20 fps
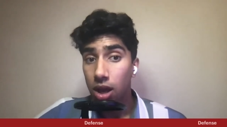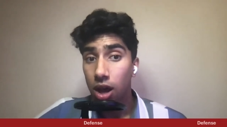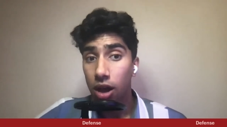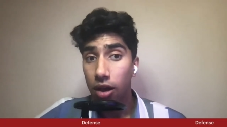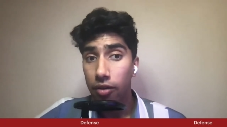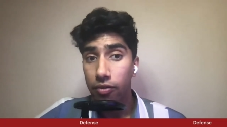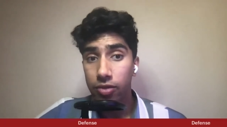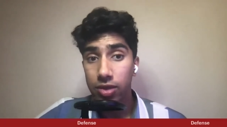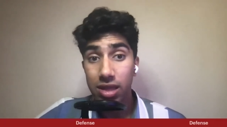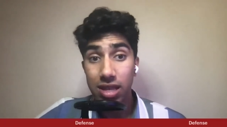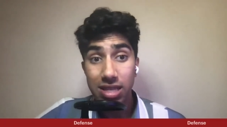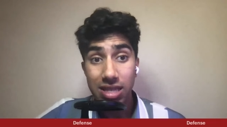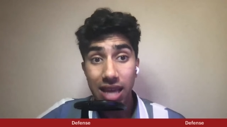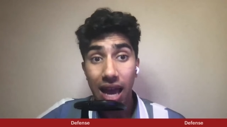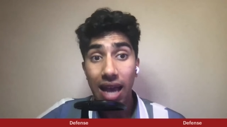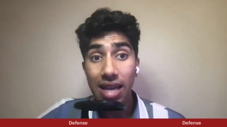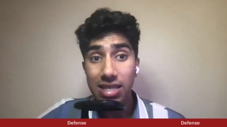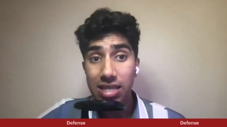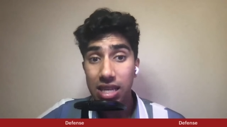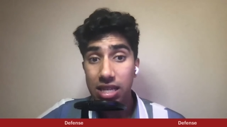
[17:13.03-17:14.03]
of the
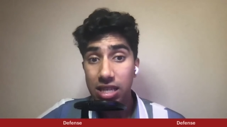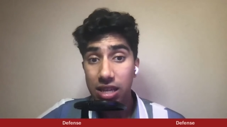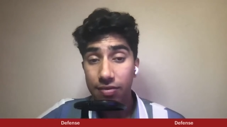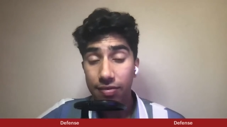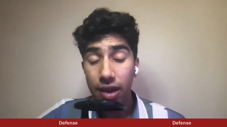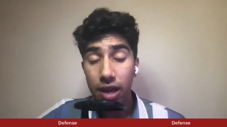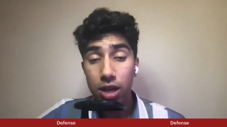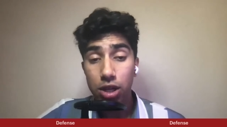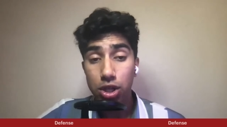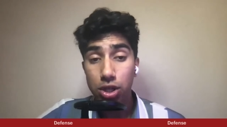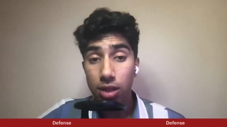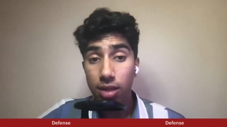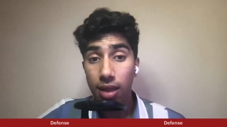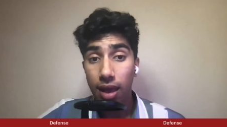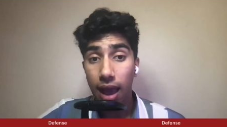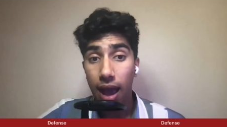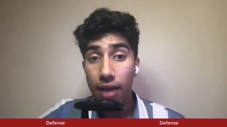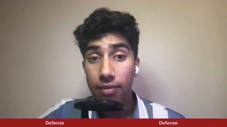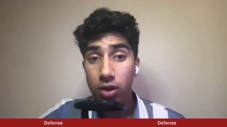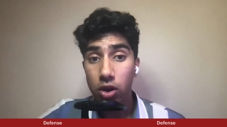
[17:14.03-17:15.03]
size disadvantage that
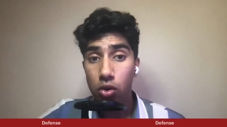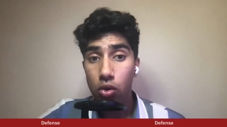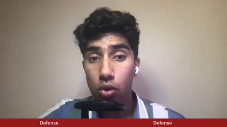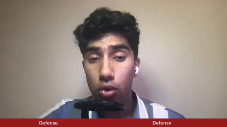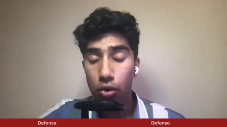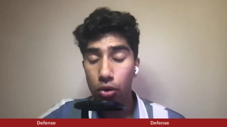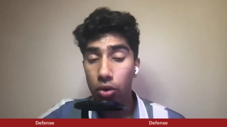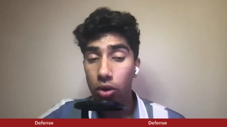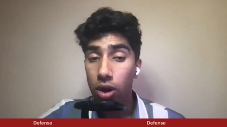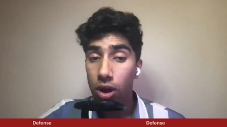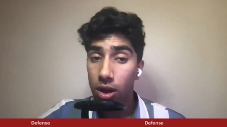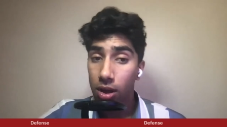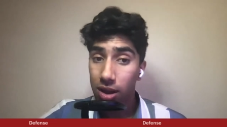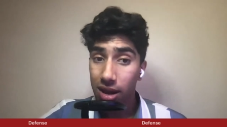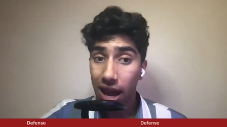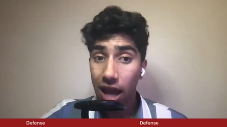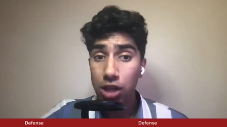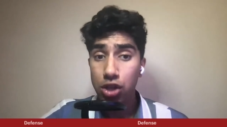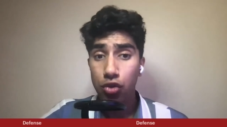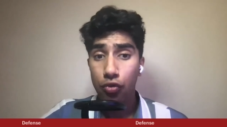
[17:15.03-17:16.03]
they have at corner.
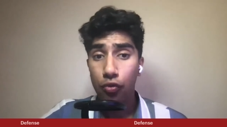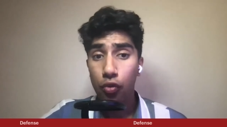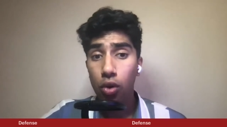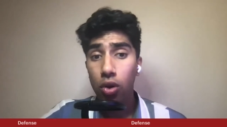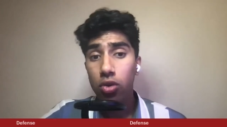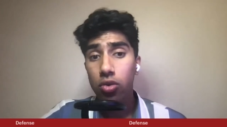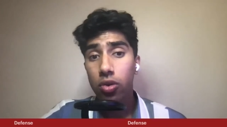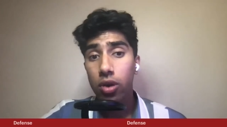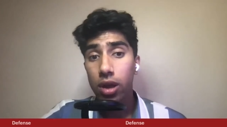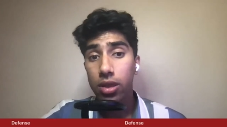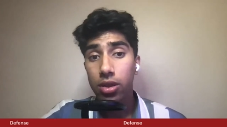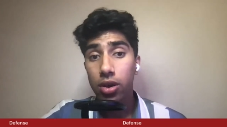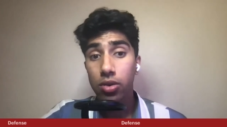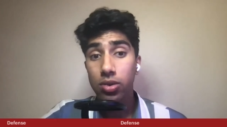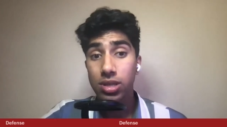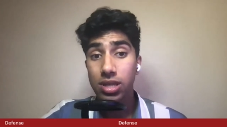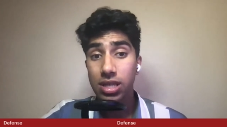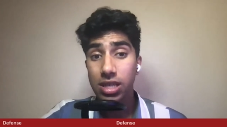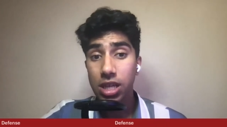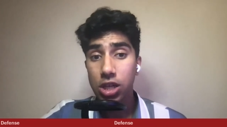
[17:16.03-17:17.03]
Nizier Forkrun,
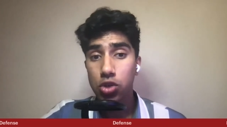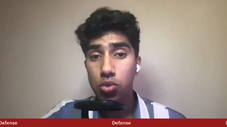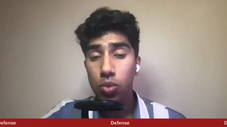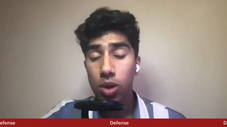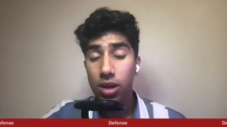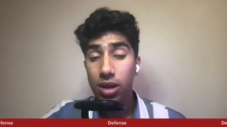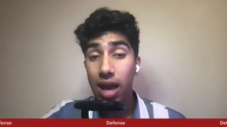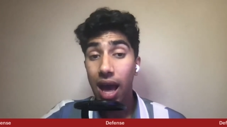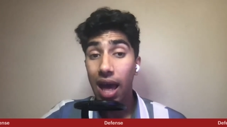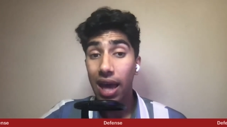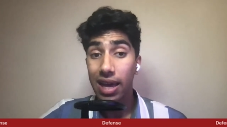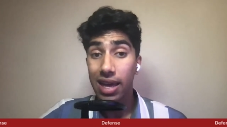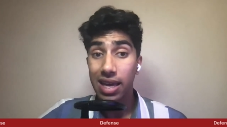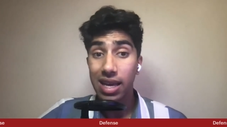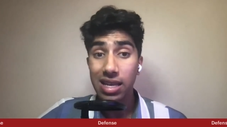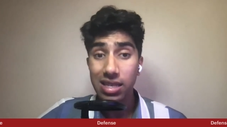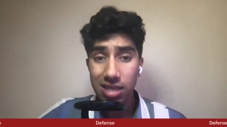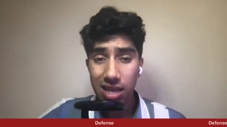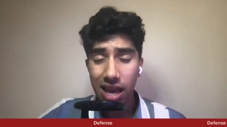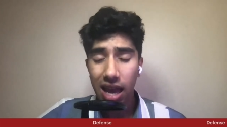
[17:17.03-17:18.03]
though, is a 6'1" guy.
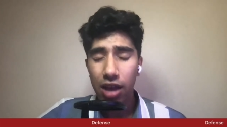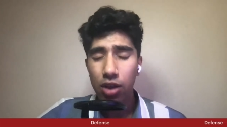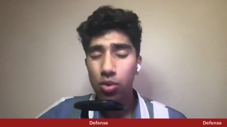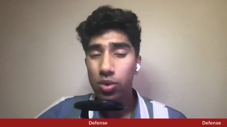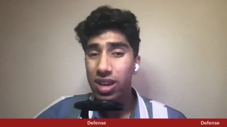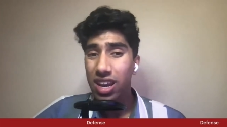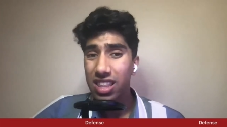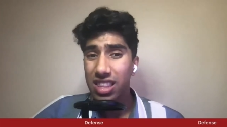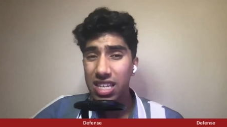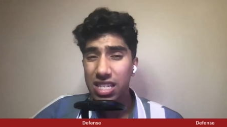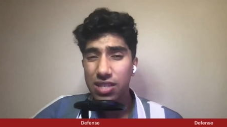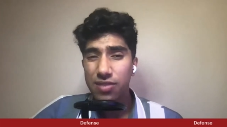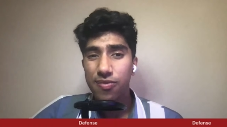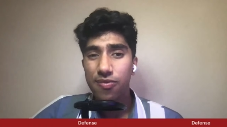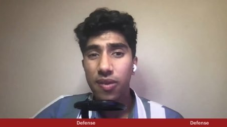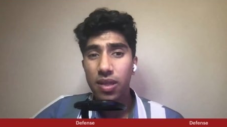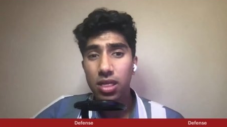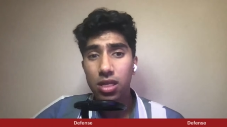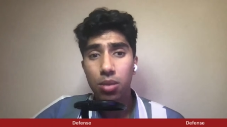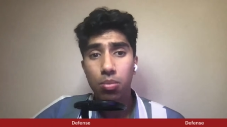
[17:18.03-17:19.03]
He's a guy who can at
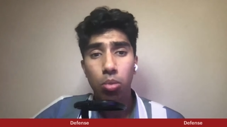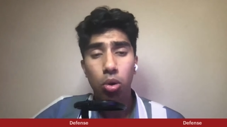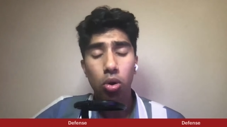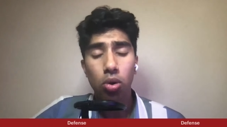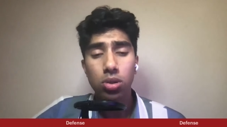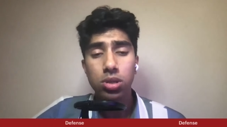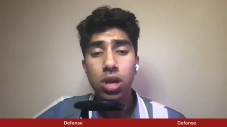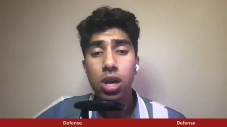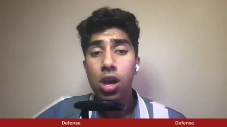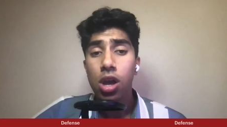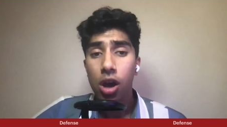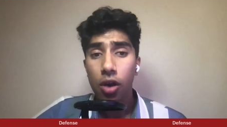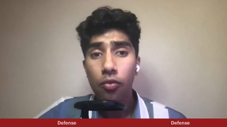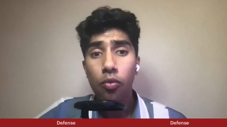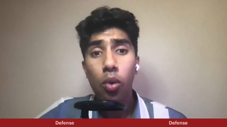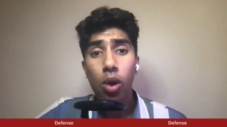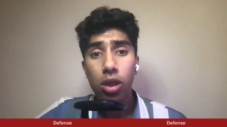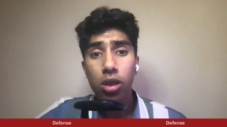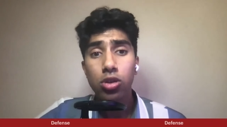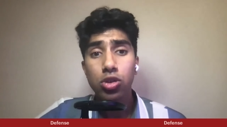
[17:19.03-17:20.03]
least fit the mold
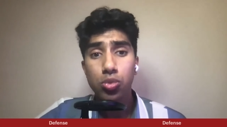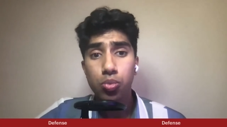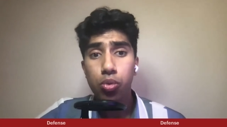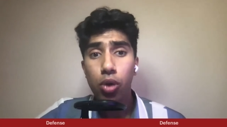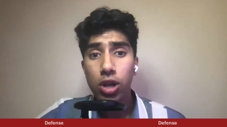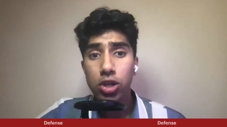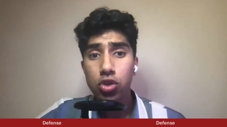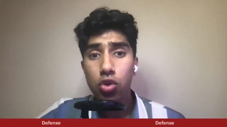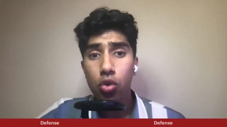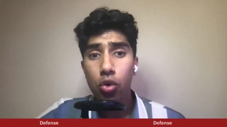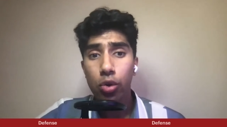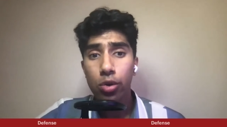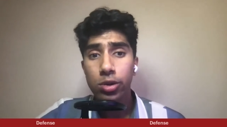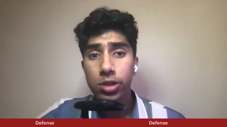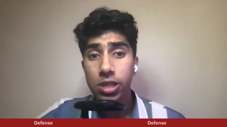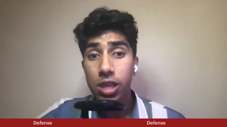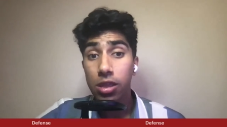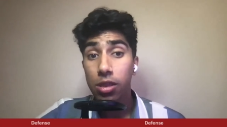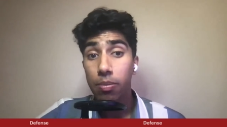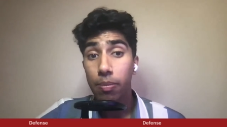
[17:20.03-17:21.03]
of one of those press
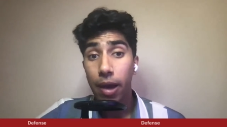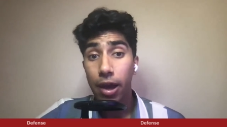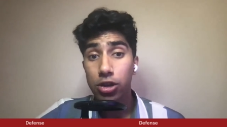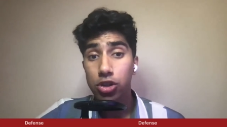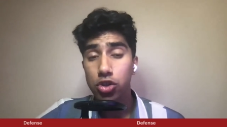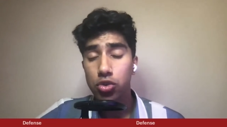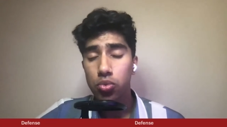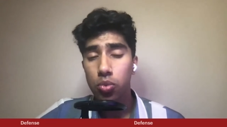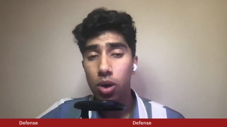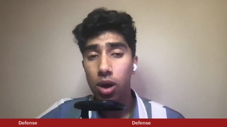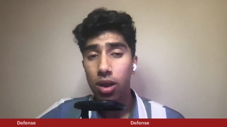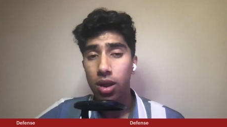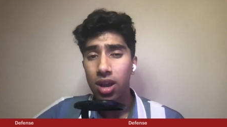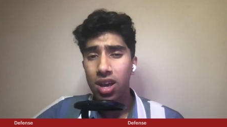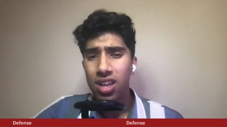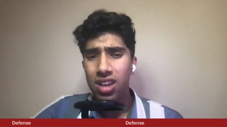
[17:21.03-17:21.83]
corners that the Badgers want.